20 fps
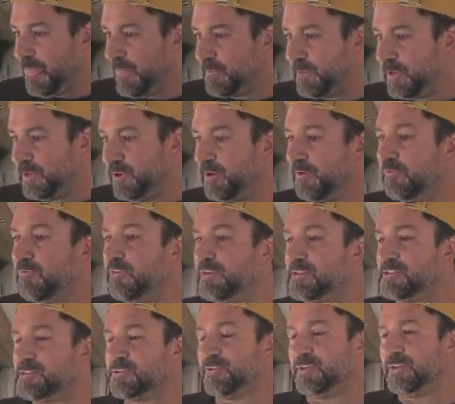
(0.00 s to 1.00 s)
My girlfriend
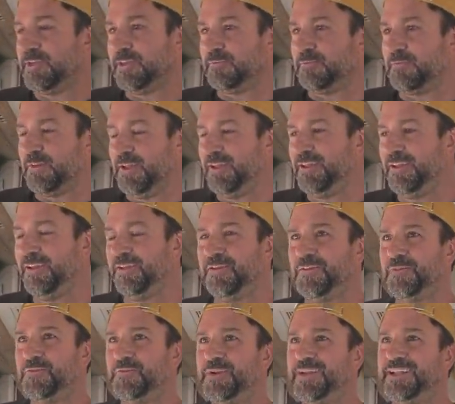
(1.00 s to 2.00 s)
is cooking
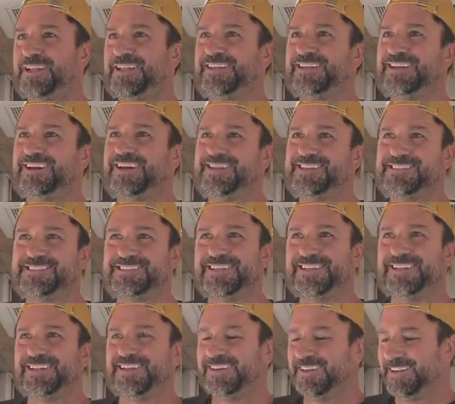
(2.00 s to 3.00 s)
really nice,
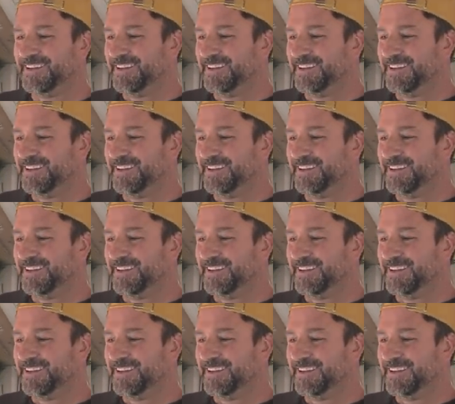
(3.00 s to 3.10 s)
and